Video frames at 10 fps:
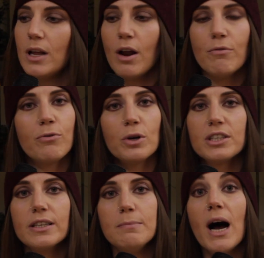And
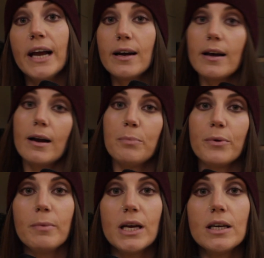unfortunately, mine caught up
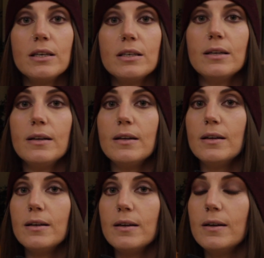with me.
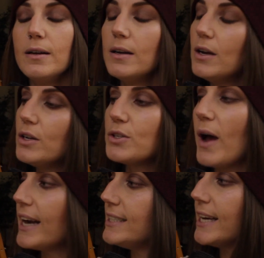So
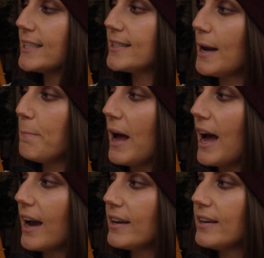I had to take a step
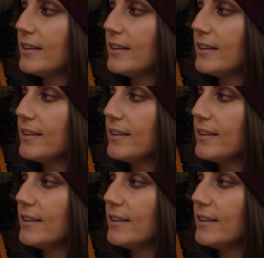back,